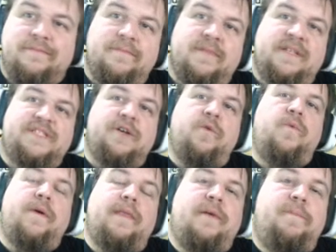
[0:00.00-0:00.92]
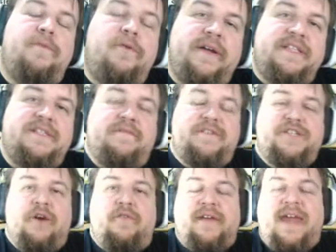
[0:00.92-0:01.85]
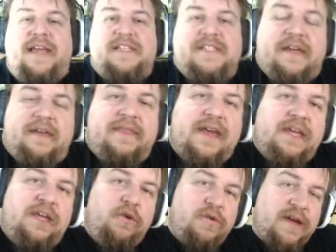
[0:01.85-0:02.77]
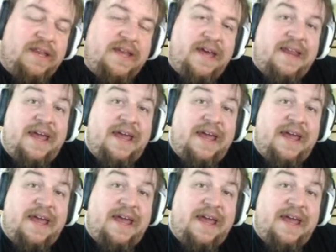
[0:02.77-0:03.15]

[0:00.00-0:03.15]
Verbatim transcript: So one of the points of showcasing that you can get